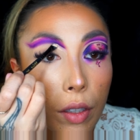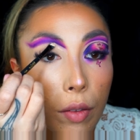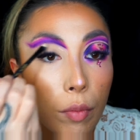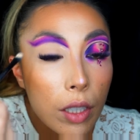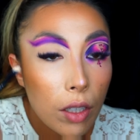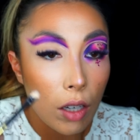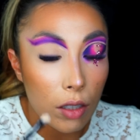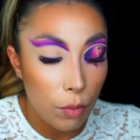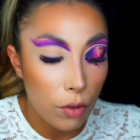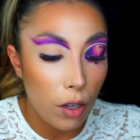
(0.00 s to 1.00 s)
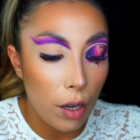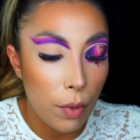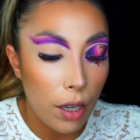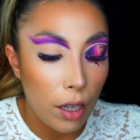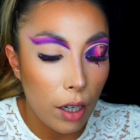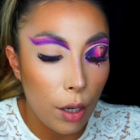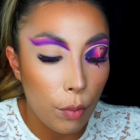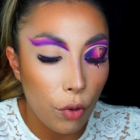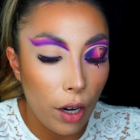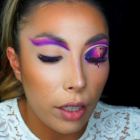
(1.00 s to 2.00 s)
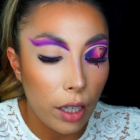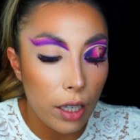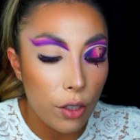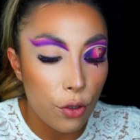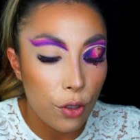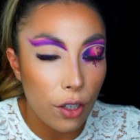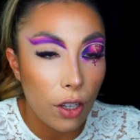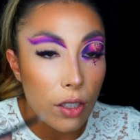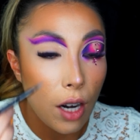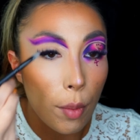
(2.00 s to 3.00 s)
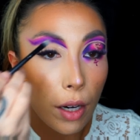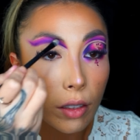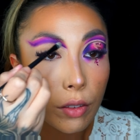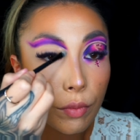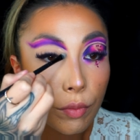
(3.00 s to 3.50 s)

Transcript: My dog is beside me and I am praying that he does not start barking.